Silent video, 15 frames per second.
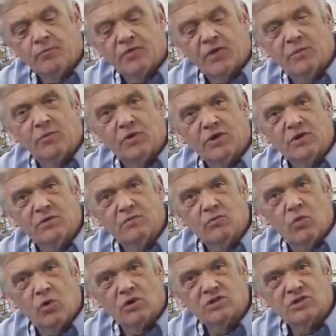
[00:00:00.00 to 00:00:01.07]
then we
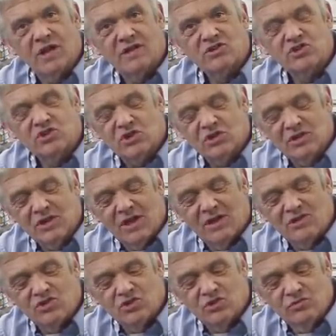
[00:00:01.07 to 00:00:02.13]
can watch that Stirling
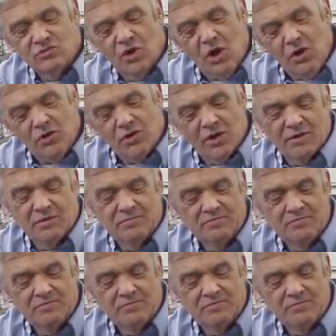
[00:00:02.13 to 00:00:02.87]
engine run.